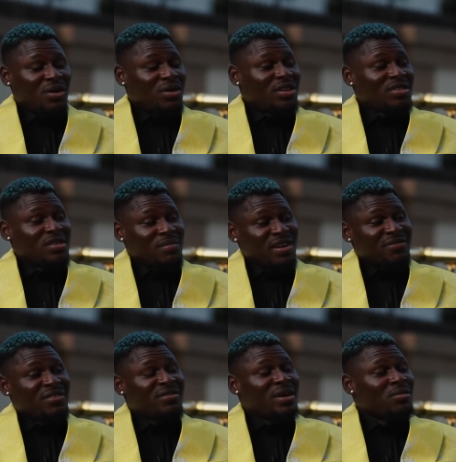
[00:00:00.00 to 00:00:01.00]
Honestly, my
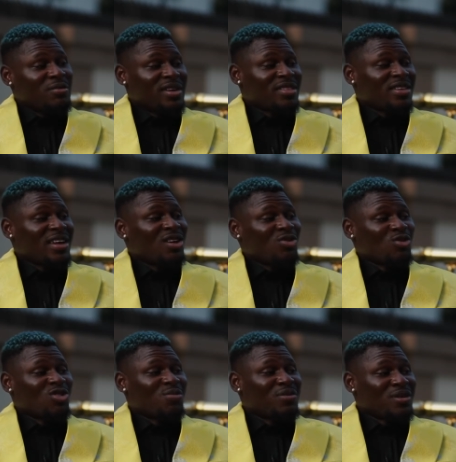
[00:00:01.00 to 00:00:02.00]
favorite moment in the house
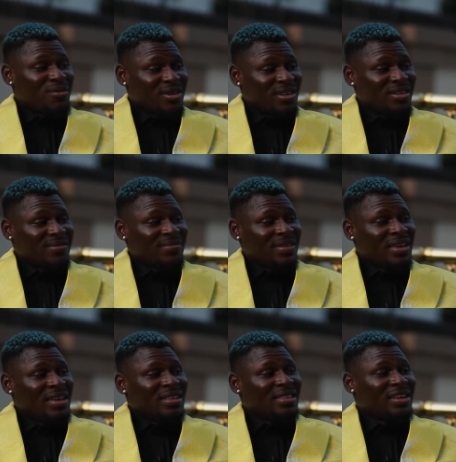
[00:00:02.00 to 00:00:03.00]
was Big Brother.
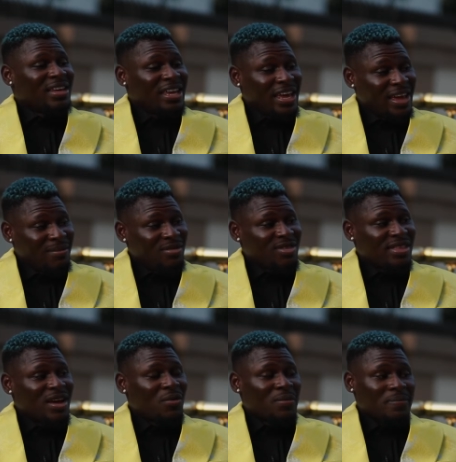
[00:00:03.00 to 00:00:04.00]
The games
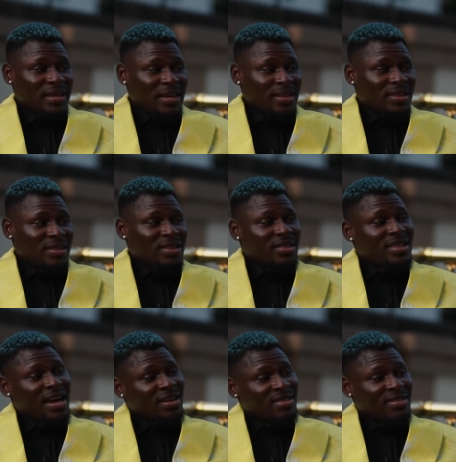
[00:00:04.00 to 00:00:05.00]
that we played, the
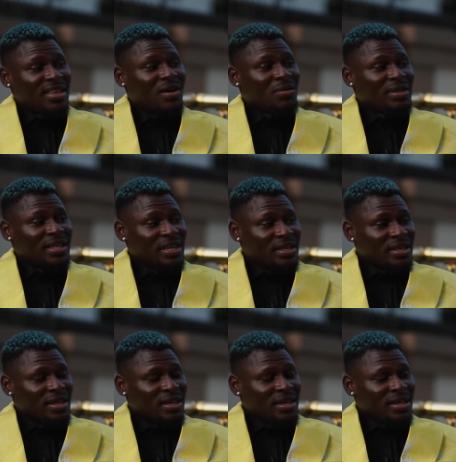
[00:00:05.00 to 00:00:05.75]
taxes that we did.